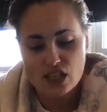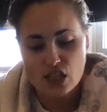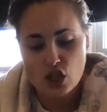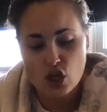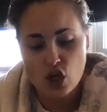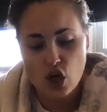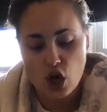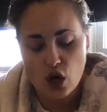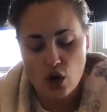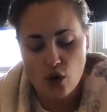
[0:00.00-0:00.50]

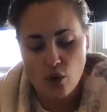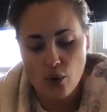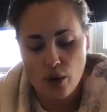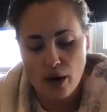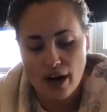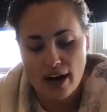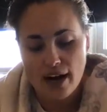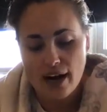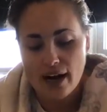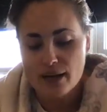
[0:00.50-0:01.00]
go,
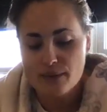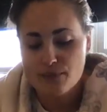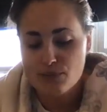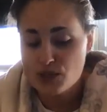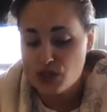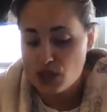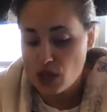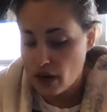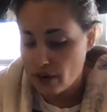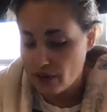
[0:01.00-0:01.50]
I'm
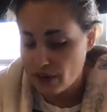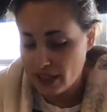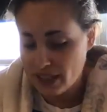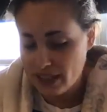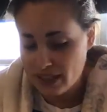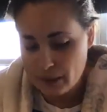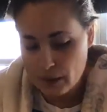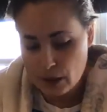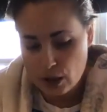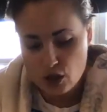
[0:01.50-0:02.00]
sorry,
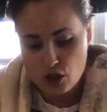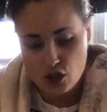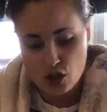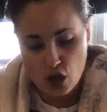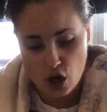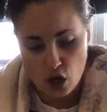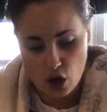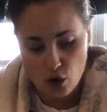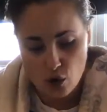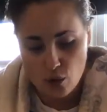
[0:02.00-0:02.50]

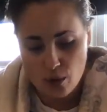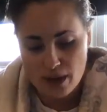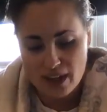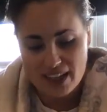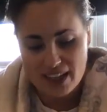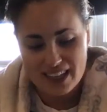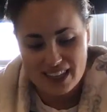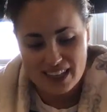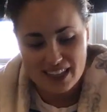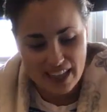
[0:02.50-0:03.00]
no,
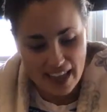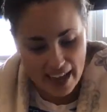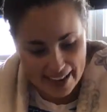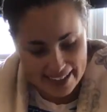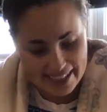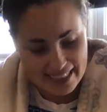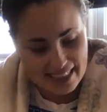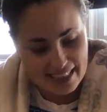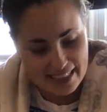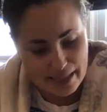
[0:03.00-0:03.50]
yes,